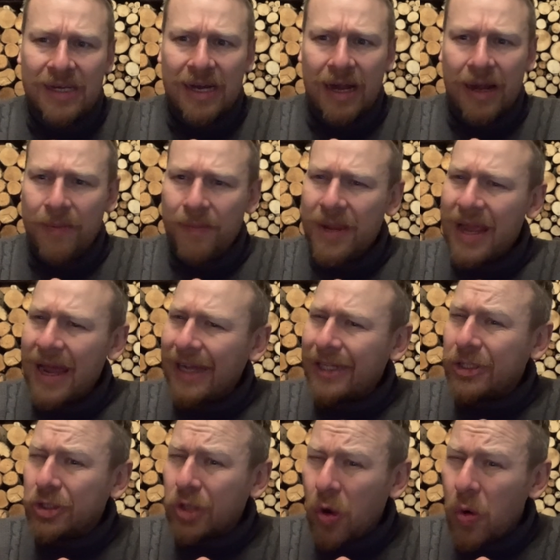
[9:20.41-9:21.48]
And B, I
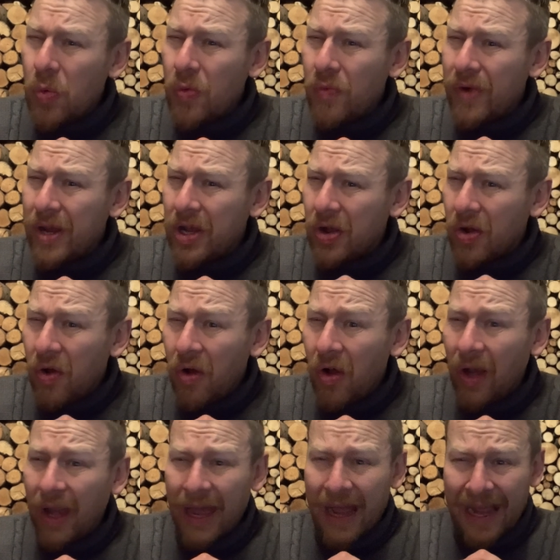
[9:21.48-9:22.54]
don't
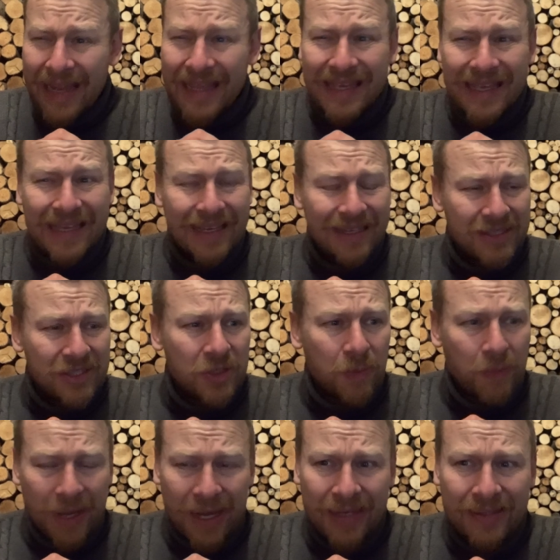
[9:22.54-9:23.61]
recall hanging in
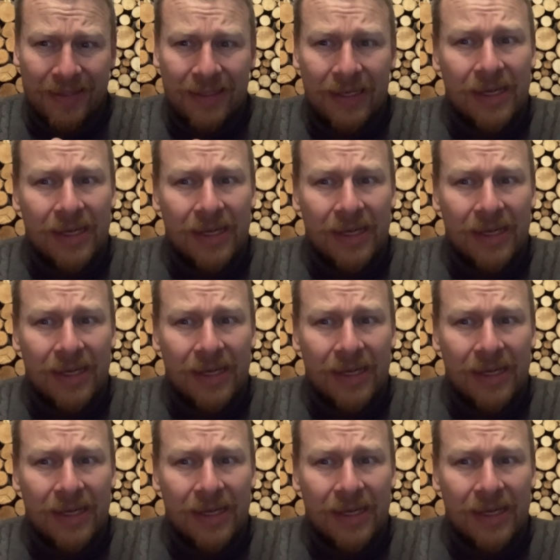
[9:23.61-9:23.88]
Japan.